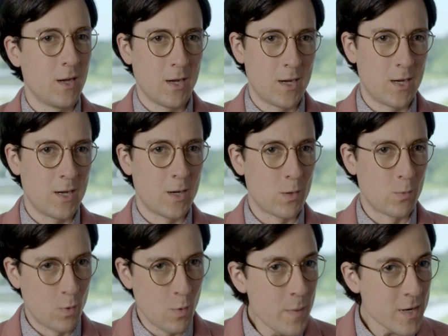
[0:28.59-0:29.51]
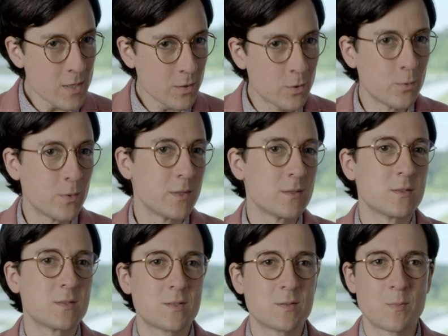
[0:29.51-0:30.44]
a woman who
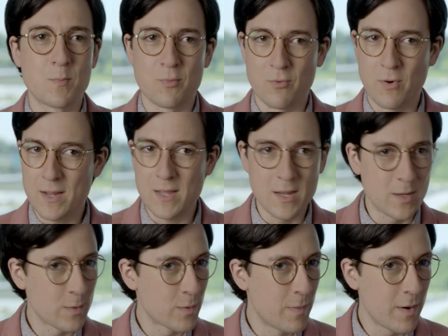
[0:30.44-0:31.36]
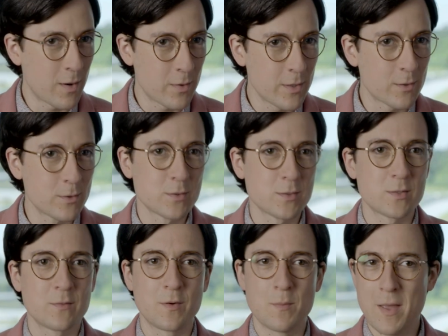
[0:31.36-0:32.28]
is breaking the barriers
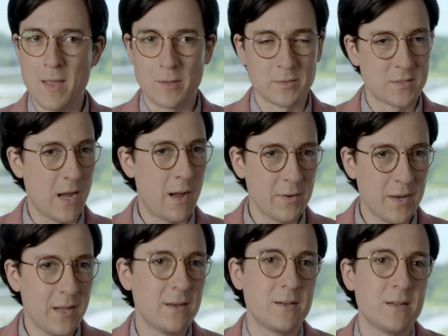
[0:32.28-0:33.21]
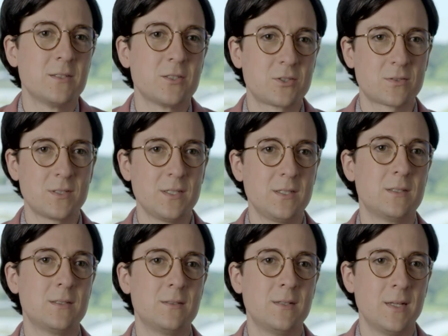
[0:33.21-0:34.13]
of a male-dominated industry
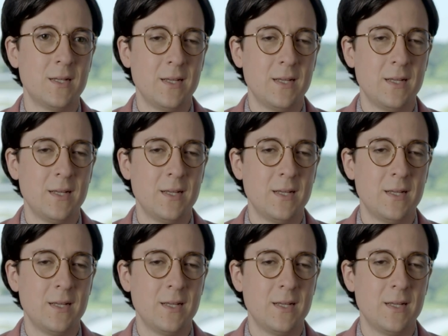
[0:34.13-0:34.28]
and